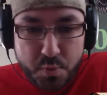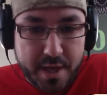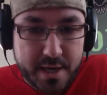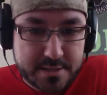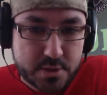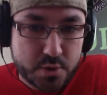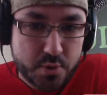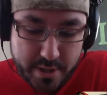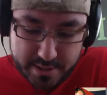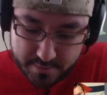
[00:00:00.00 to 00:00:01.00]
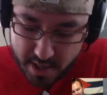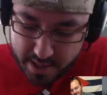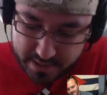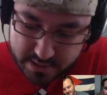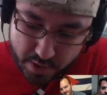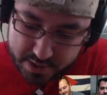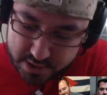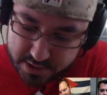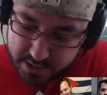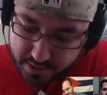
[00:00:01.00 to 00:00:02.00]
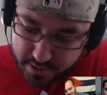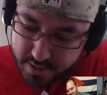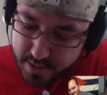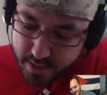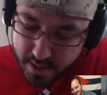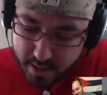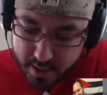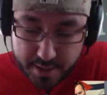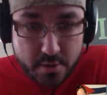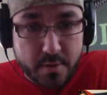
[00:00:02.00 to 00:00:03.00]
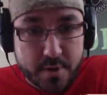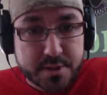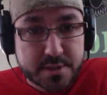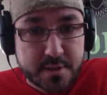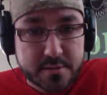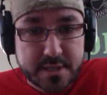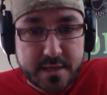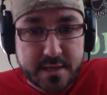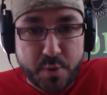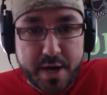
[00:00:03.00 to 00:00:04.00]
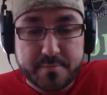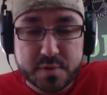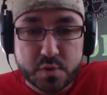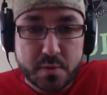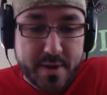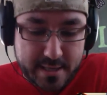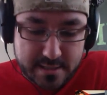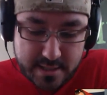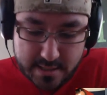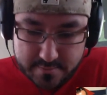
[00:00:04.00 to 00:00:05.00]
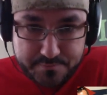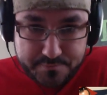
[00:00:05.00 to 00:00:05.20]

we'll get into uh, some audience questions here. Uh, you know, just on the other side of this break. So we'll be back in a second.